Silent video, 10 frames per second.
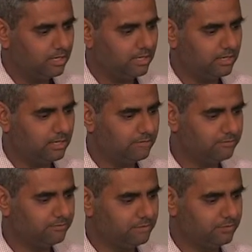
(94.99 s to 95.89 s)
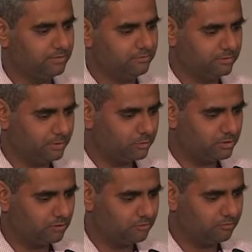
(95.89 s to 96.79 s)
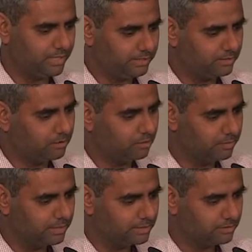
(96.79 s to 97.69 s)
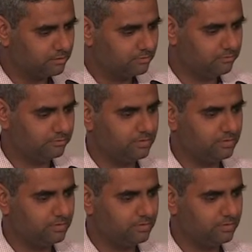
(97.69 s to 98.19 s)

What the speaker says: if we do sort of a weighted combination of